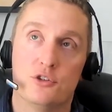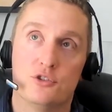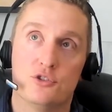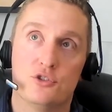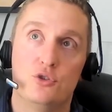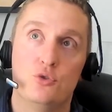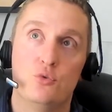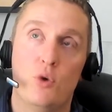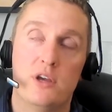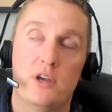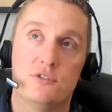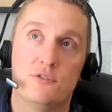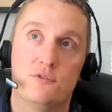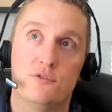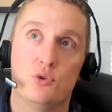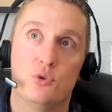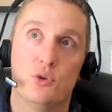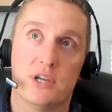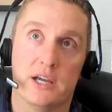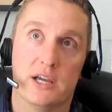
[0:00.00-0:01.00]
two ways of
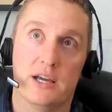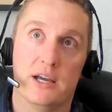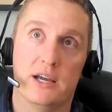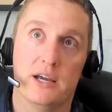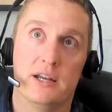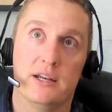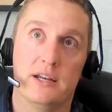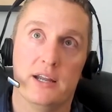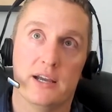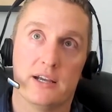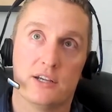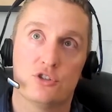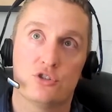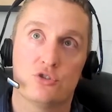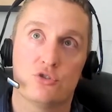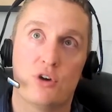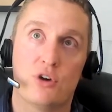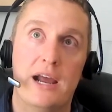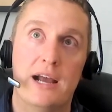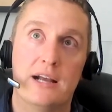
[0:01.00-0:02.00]
doing it: an
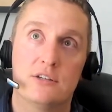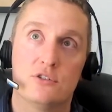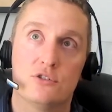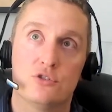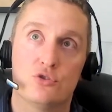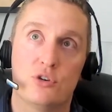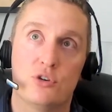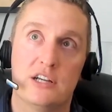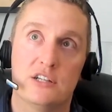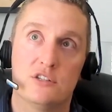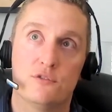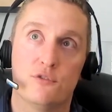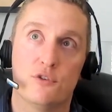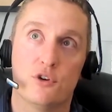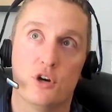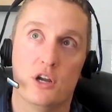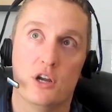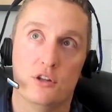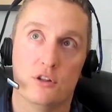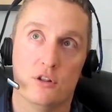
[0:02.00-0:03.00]
extract,
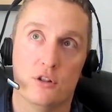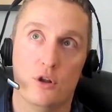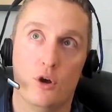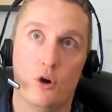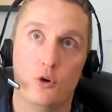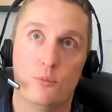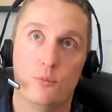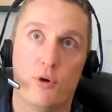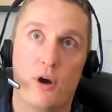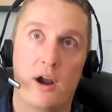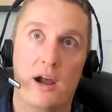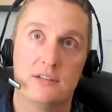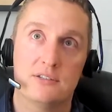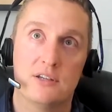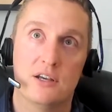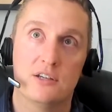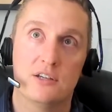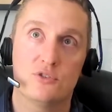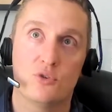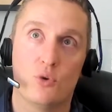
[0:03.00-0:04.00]
transfer, and load
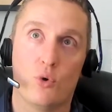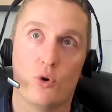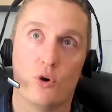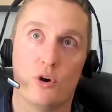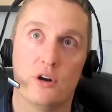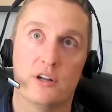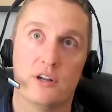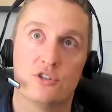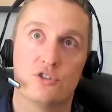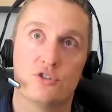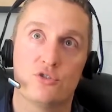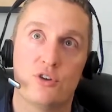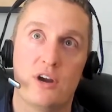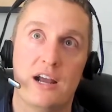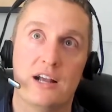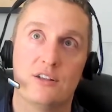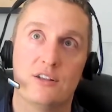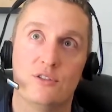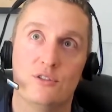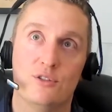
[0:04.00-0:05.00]
process, or an
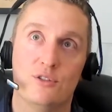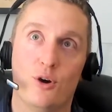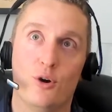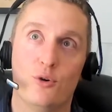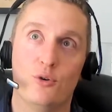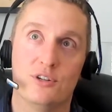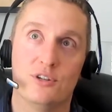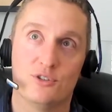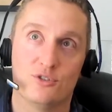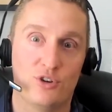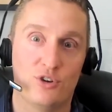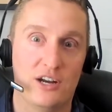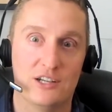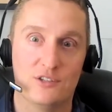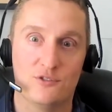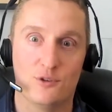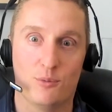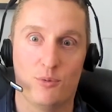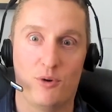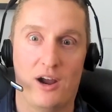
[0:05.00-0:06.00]
extract, load, and transfer